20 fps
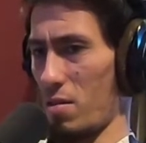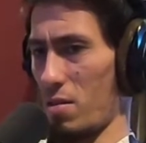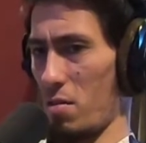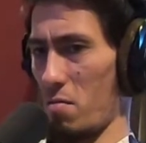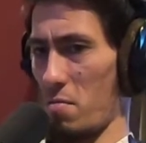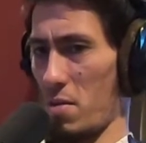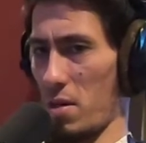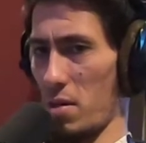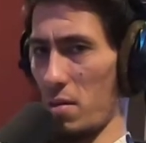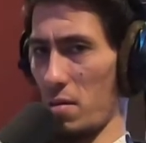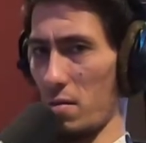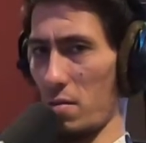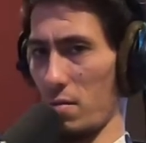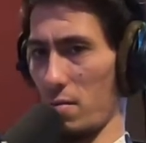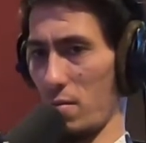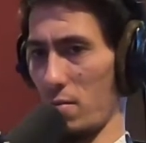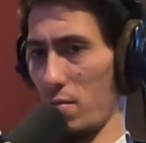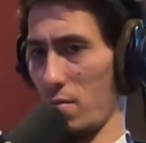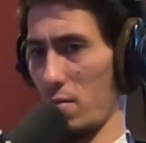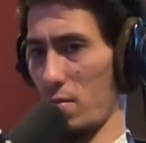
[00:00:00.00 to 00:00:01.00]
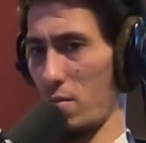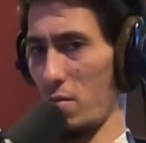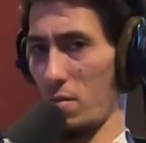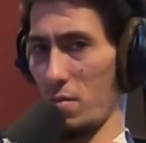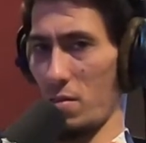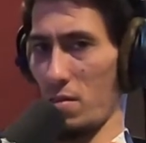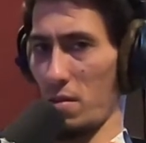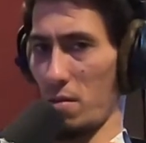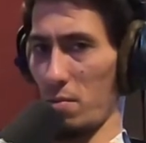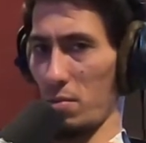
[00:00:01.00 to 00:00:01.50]
so many
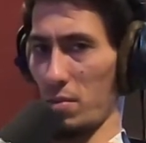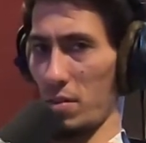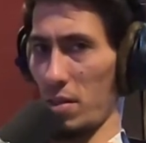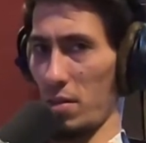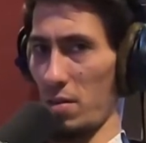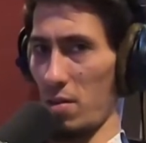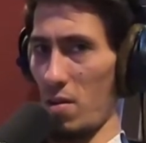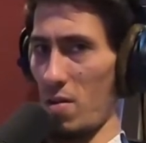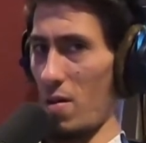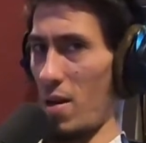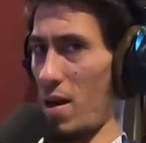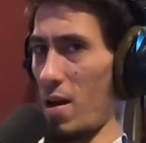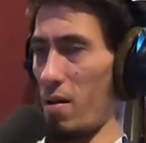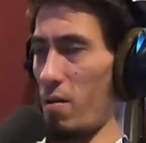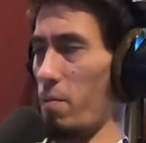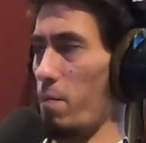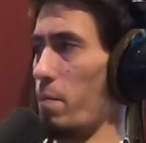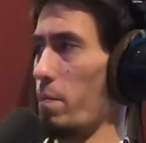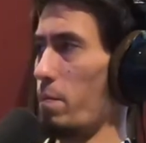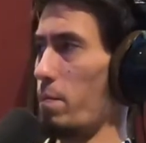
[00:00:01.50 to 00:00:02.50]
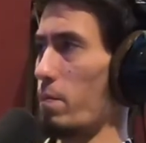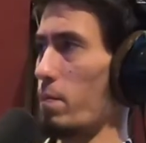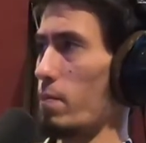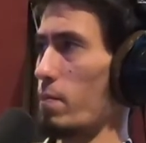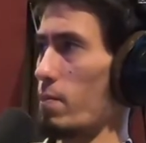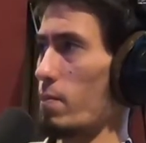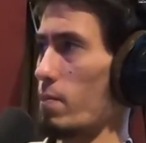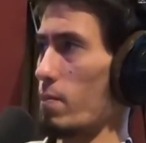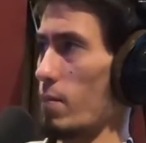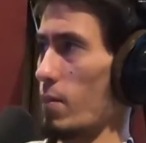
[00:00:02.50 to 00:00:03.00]
good samples out there now.
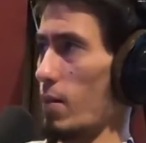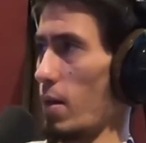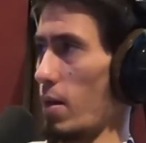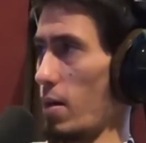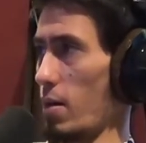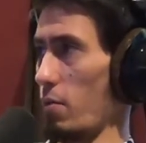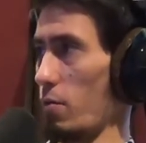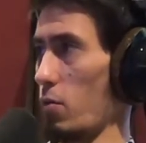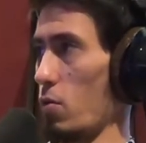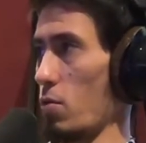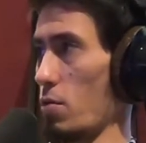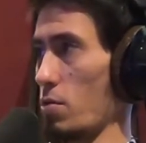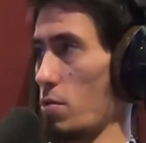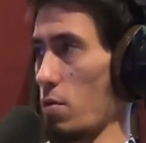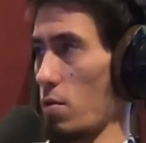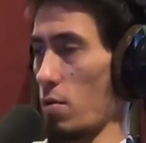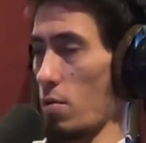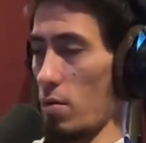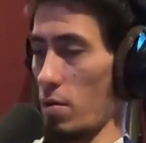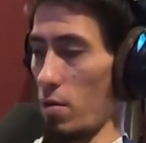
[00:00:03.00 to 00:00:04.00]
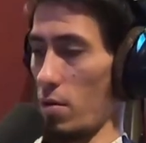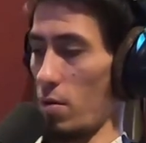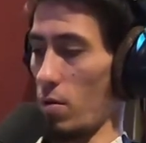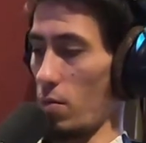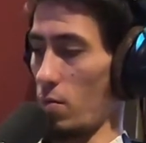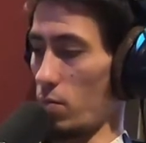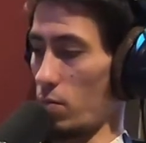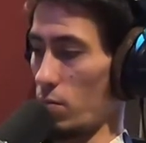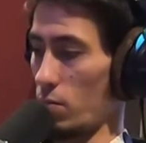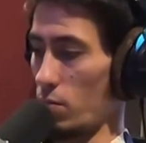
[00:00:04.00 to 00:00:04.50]
And of course there
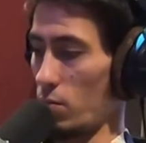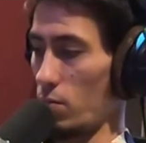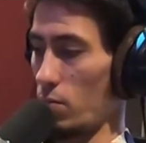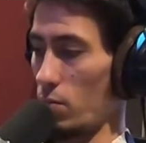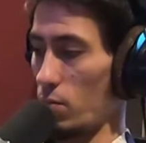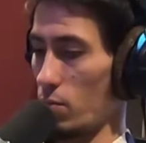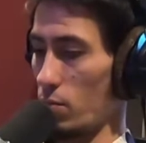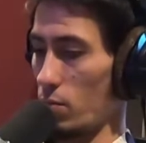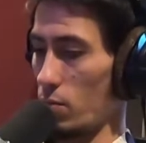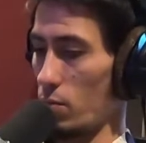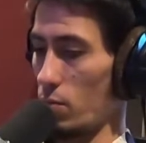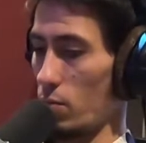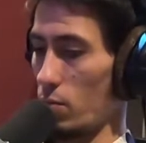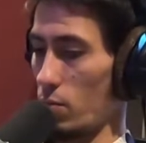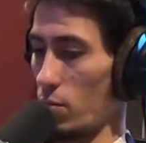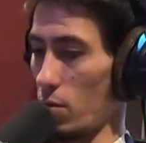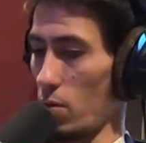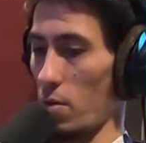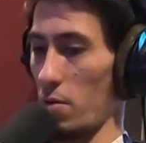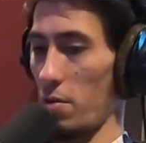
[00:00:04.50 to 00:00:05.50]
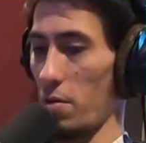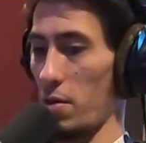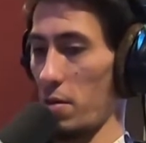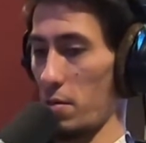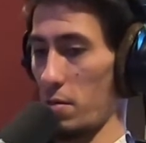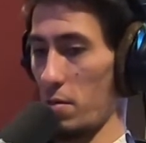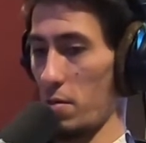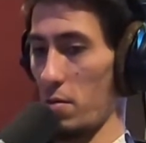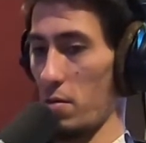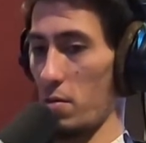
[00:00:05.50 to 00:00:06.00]
are
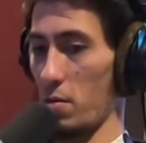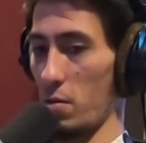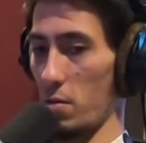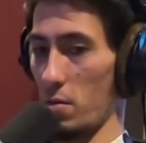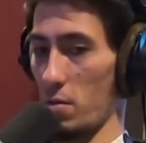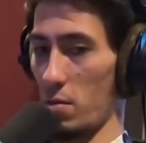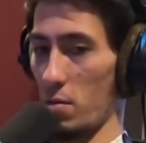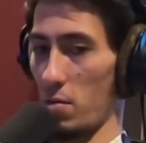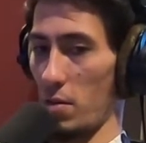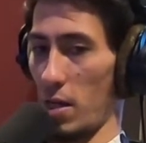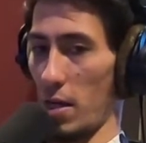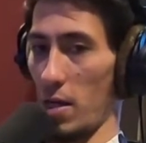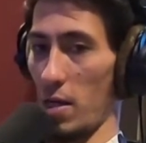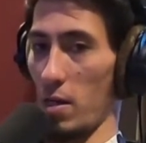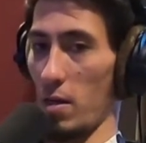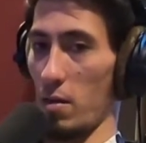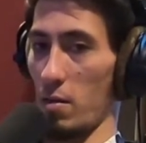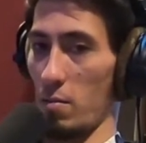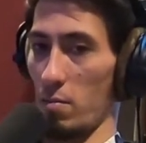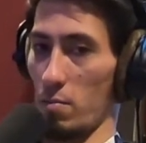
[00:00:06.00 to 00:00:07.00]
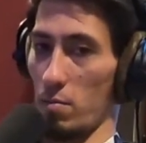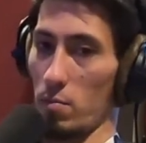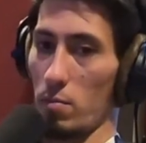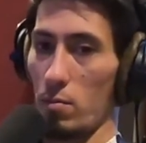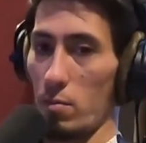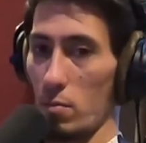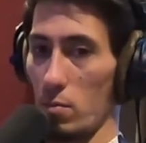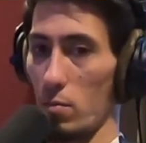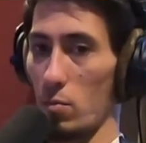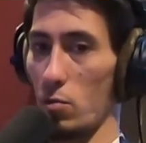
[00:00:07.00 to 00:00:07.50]
things you can and
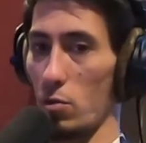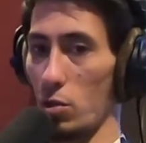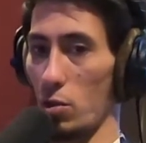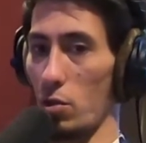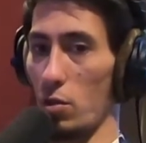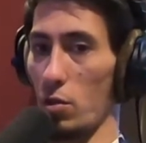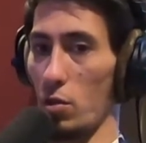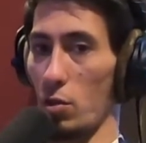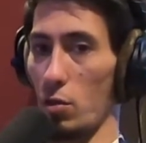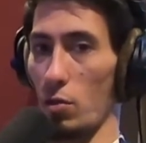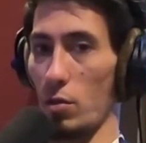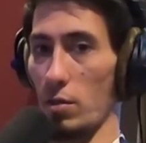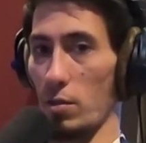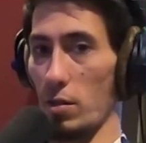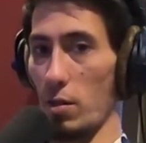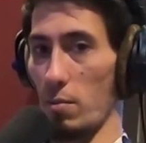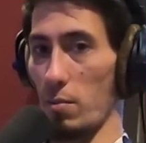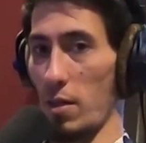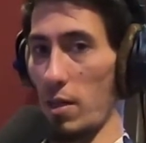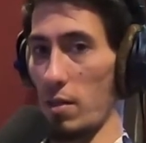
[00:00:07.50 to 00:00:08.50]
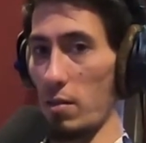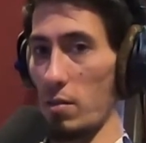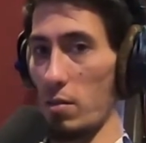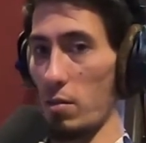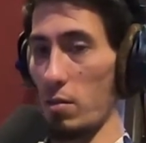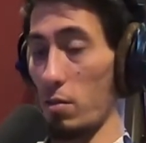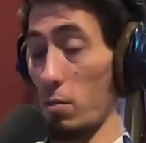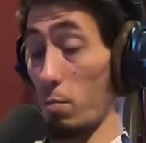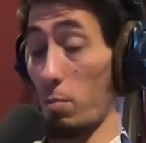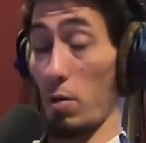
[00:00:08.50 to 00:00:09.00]
should do in some
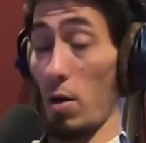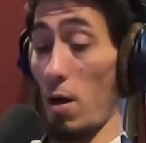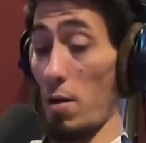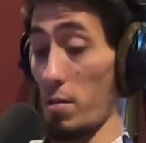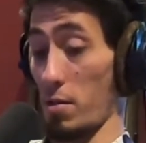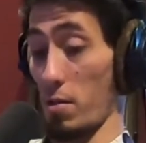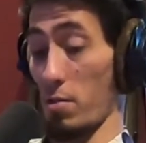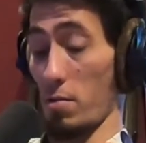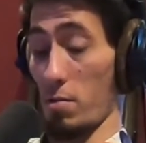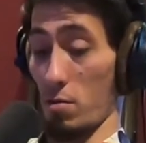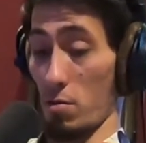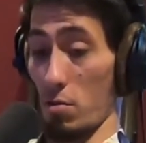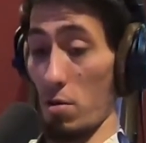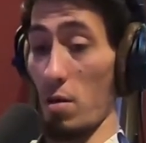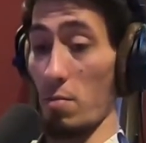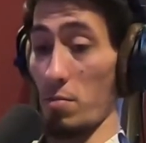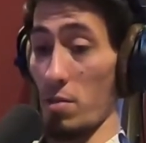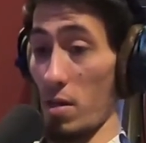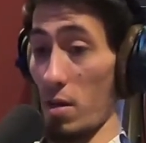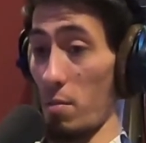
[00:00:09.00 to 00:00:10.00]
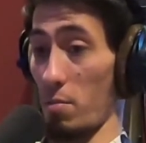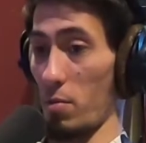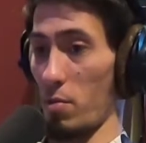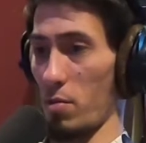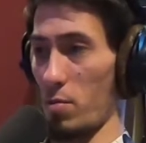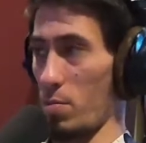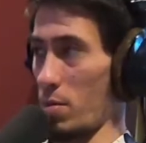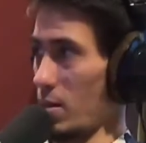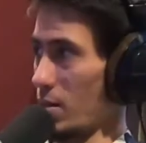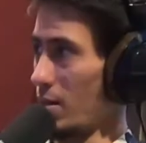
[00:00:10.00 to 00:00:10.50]
cases to process your drum
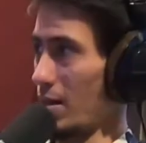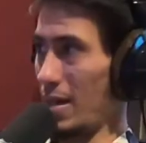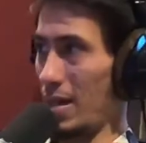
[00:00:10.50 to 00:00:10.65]
samples, but